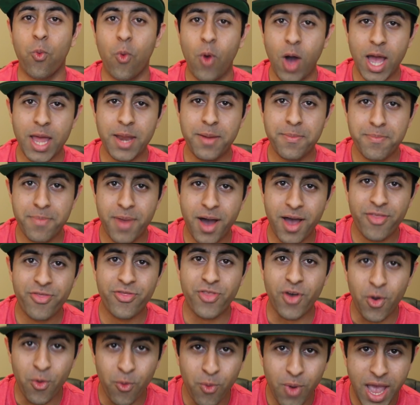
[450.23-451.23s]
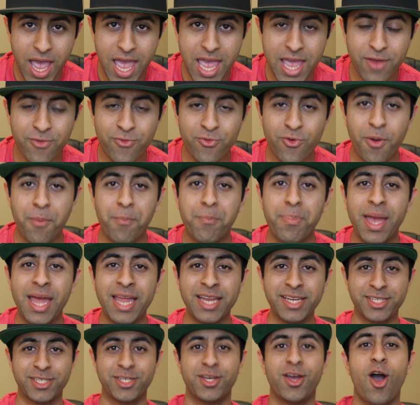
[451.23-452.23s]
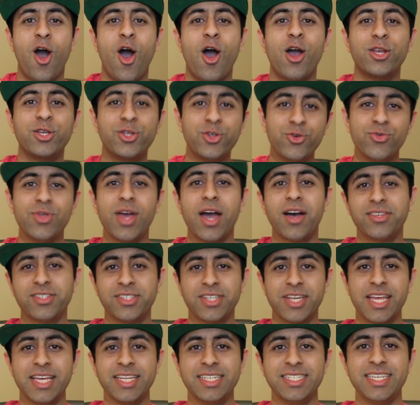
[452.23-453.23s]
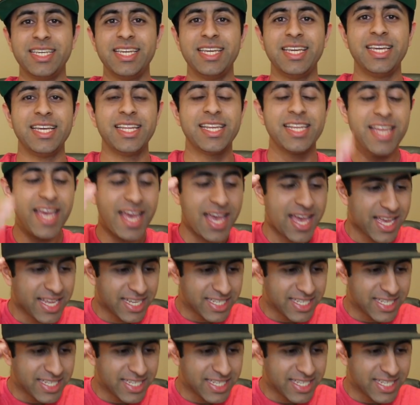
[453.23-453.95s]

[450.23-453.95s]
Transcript: one month away from Pentacon 2018